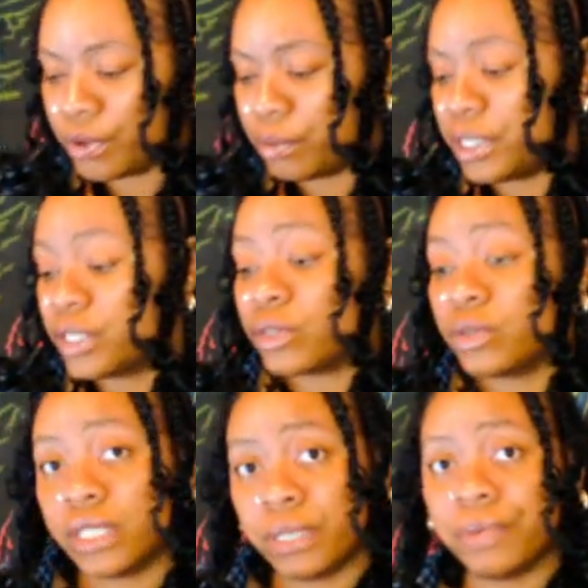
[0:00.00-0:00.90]

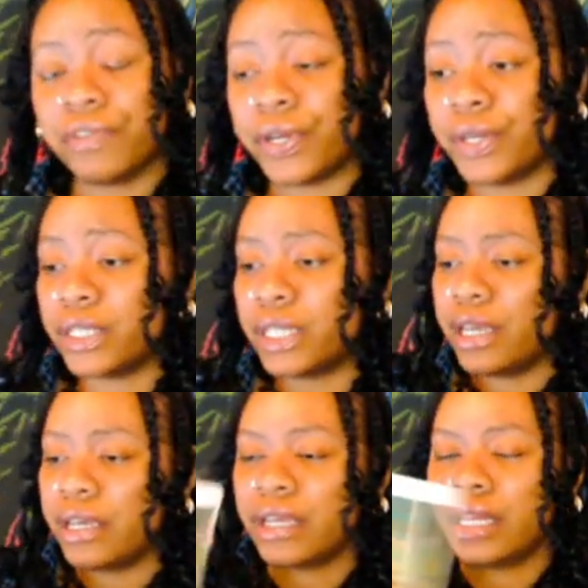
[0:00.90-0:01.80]
Pentacles in reverse.
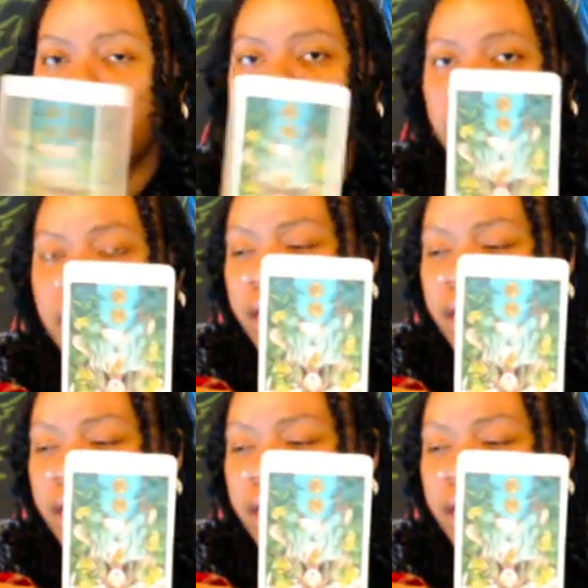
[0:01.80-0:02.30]
Yeah, clarifying